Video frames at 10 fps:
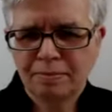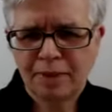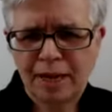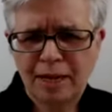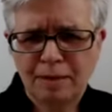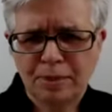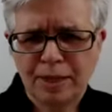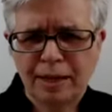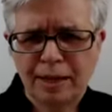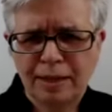names,
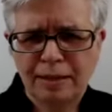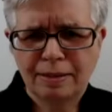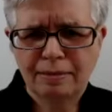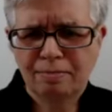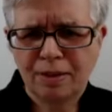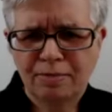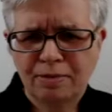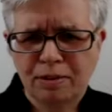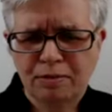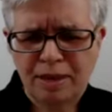at least, if
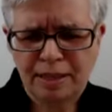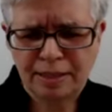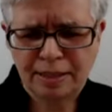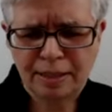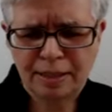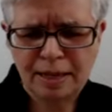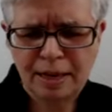not faces.